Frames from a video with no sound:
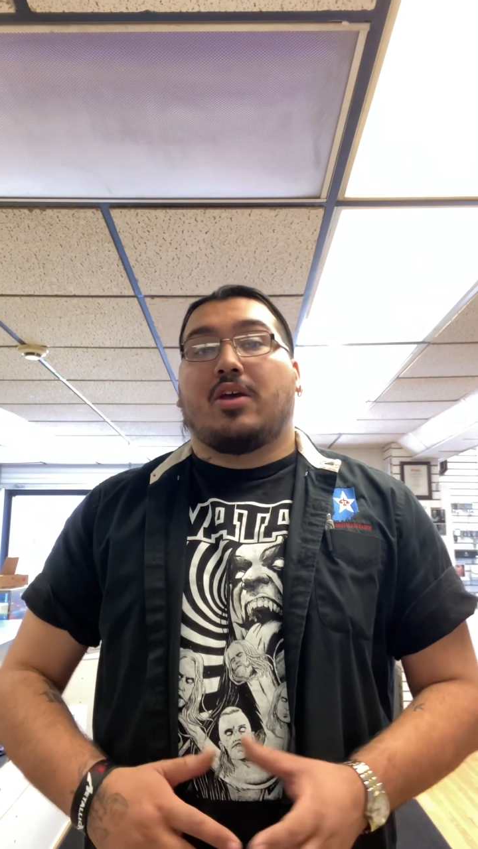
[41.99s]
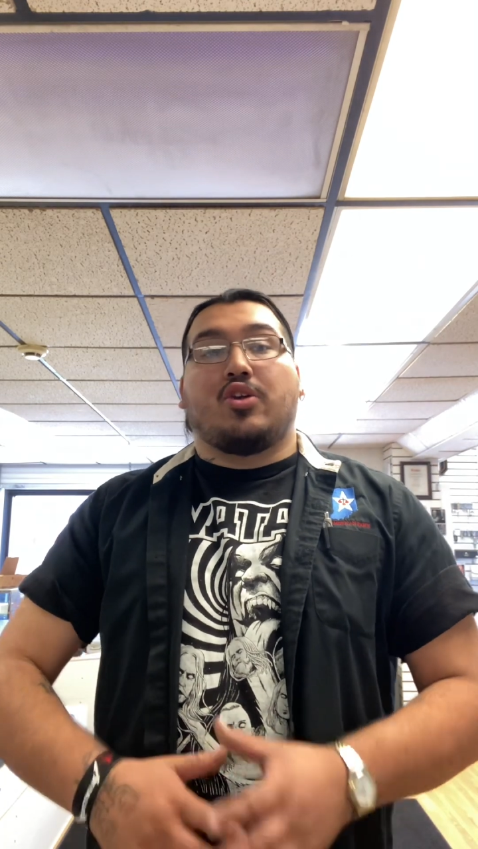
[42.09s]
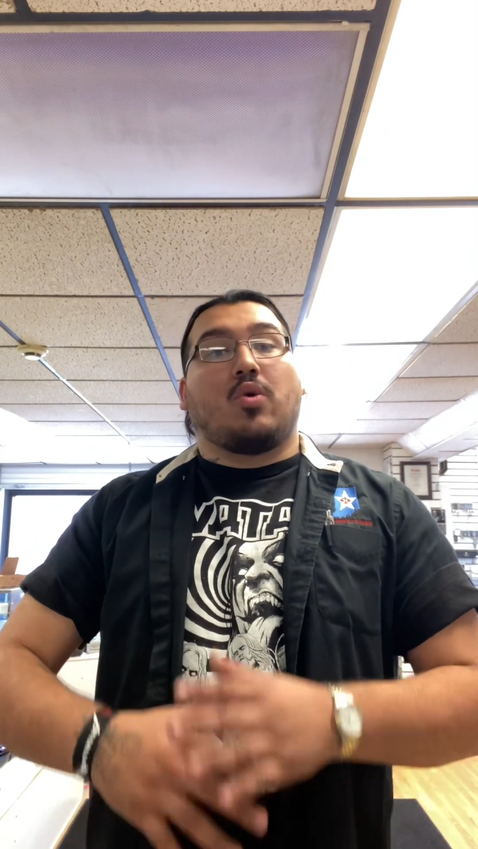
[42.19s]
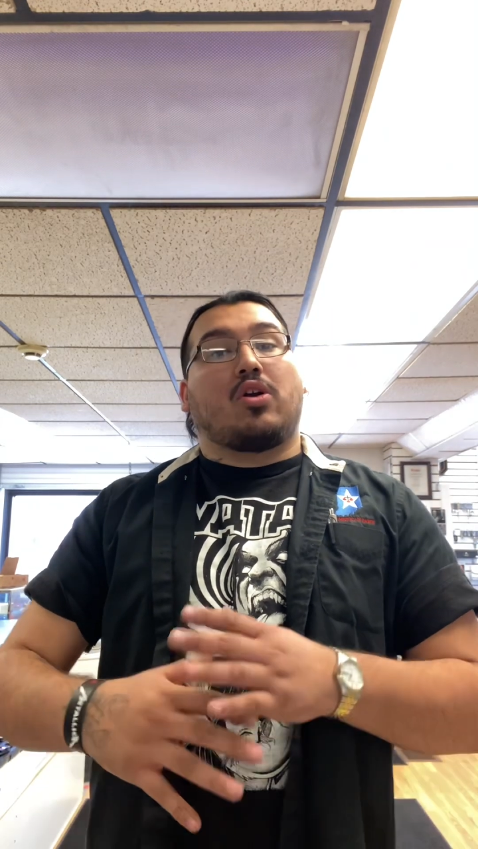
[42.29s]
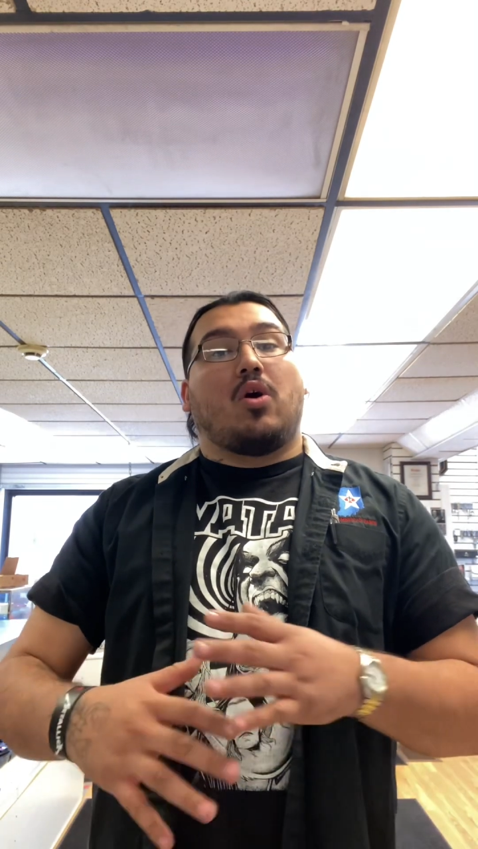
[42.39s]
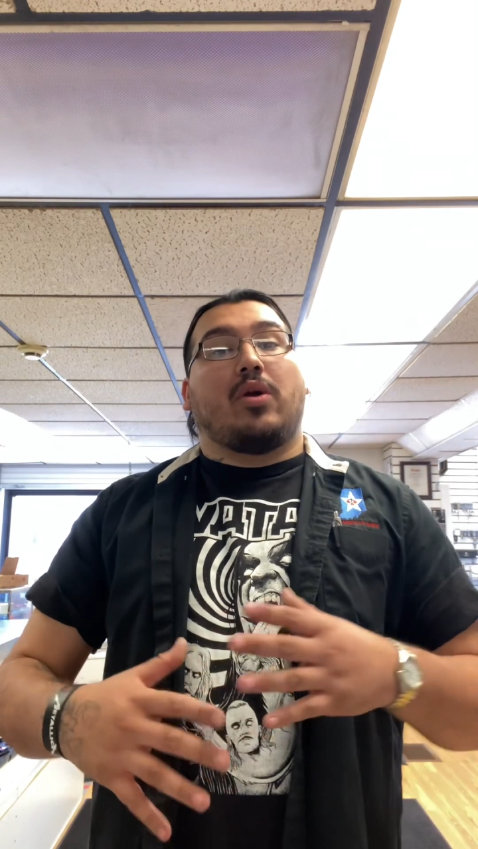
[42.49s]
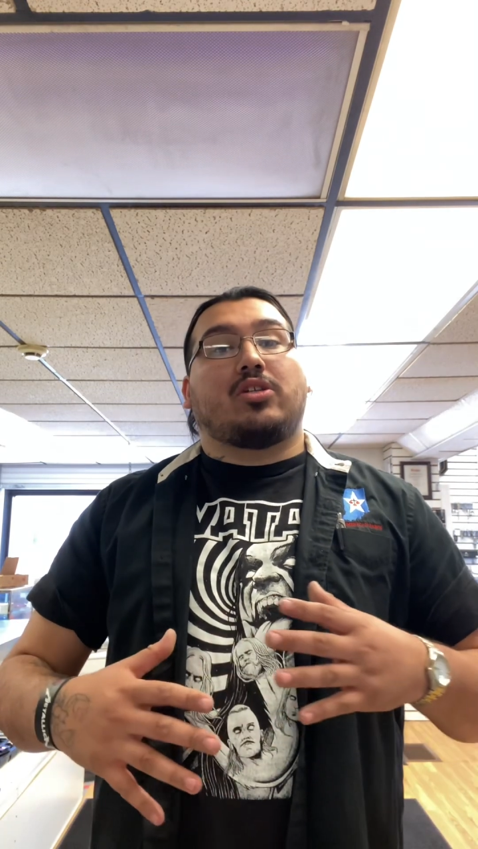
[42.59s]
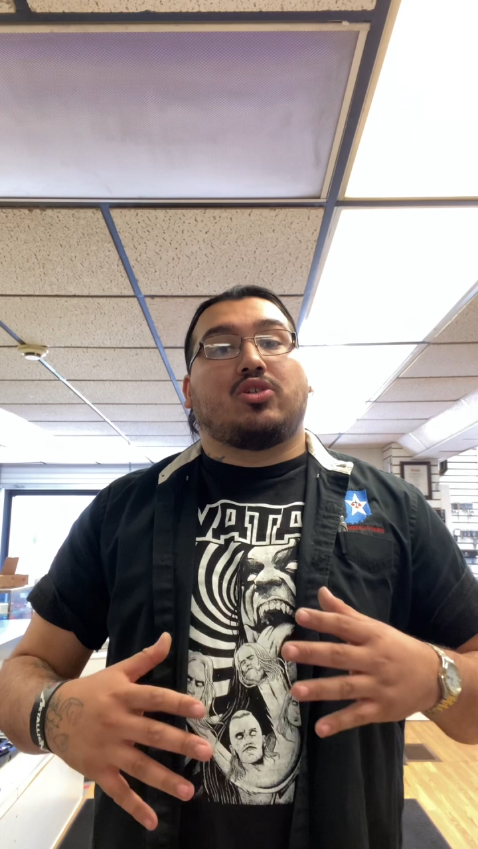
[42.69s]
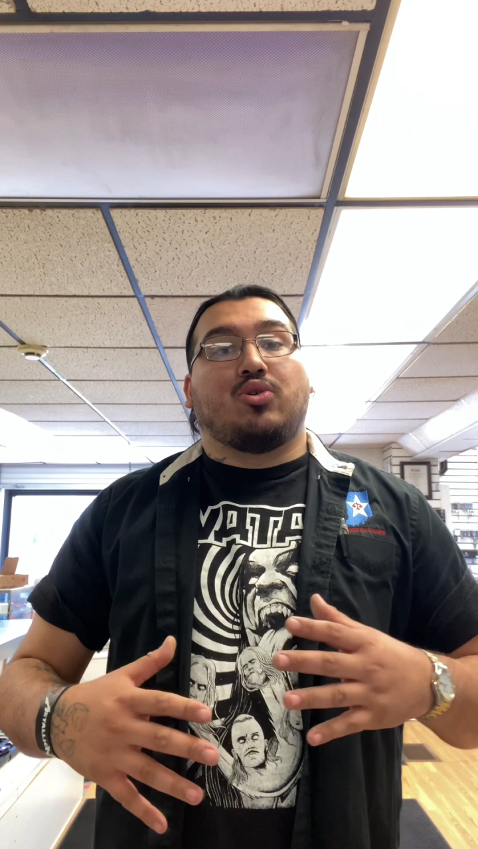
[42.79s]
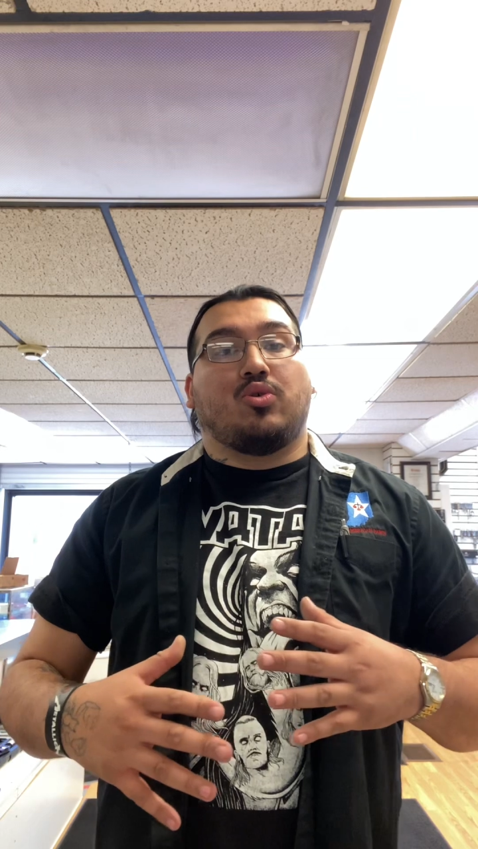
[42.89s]
You're going
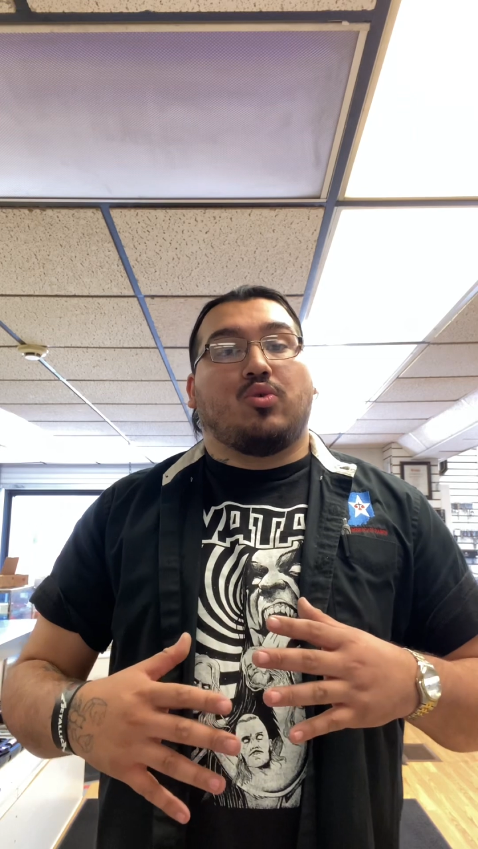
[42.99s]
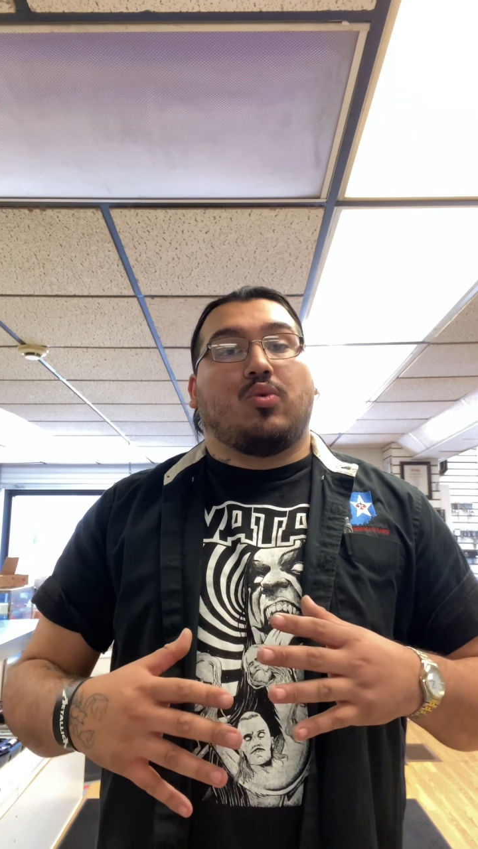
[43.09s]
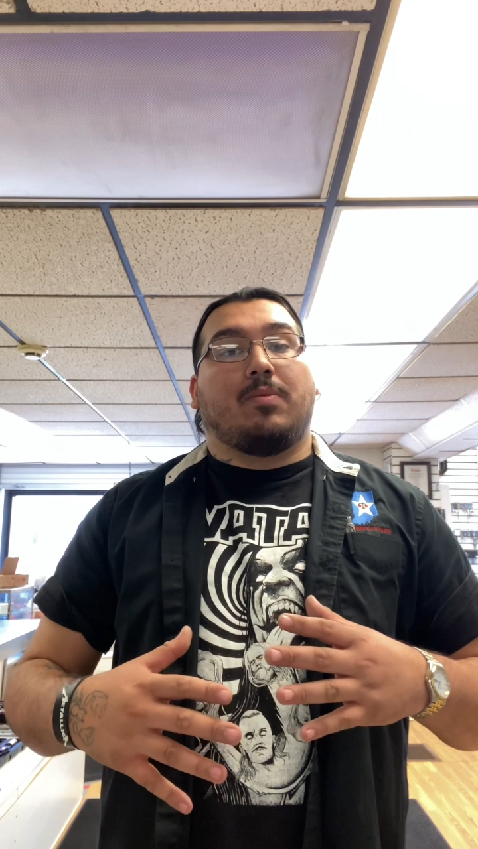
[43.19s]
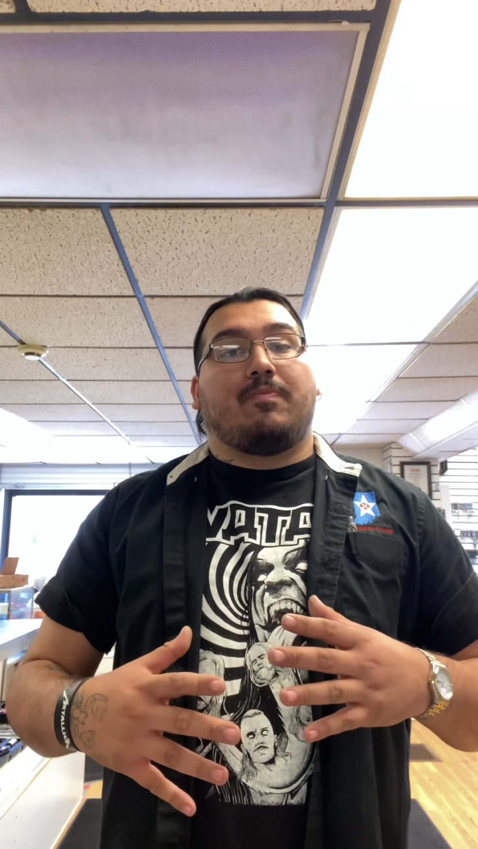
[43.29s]
to